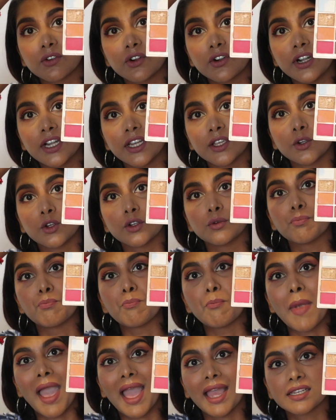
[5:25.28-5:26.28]
For a really good
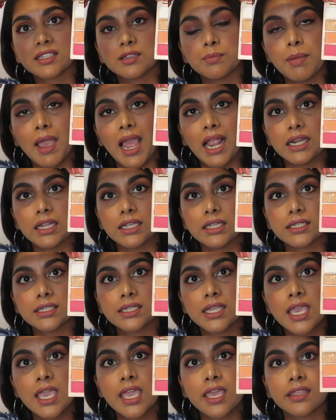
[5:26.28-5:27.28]
matte palette,
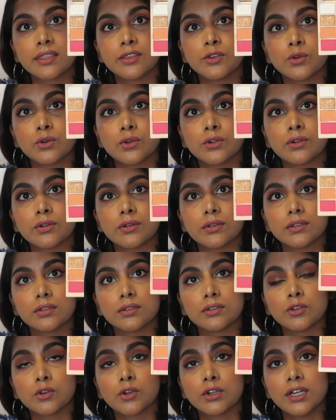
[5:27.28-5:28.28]
you're
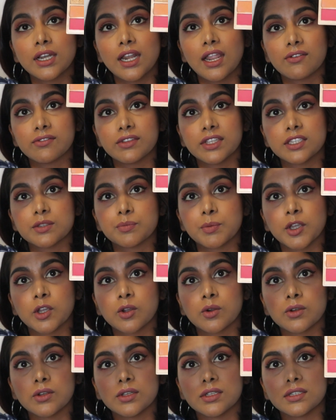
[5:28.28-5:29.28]
gonna love this
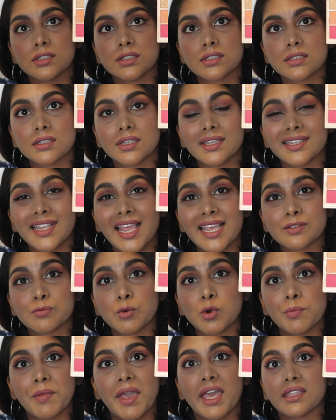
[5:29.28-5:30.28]
because it has
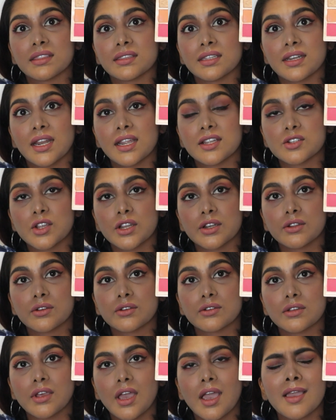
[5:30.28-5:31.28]
more matte than
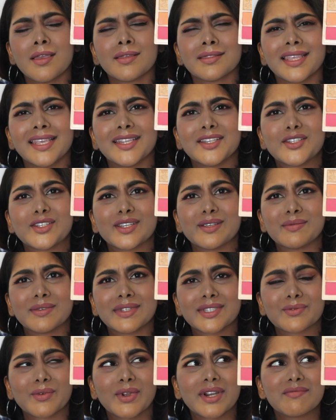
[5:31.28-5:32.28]
eyeshadow.
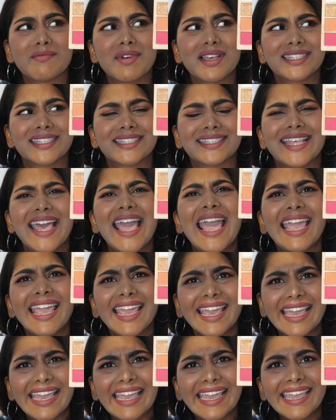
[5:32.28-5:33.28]
What am I saying?